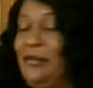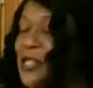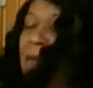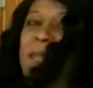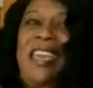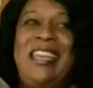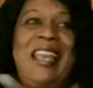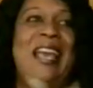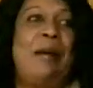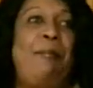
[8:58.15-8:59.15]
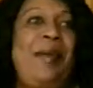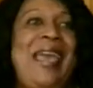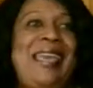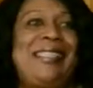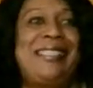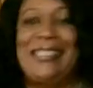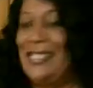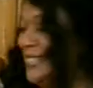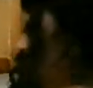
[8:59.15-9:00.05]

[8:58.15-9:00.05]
So I'm making like a paste.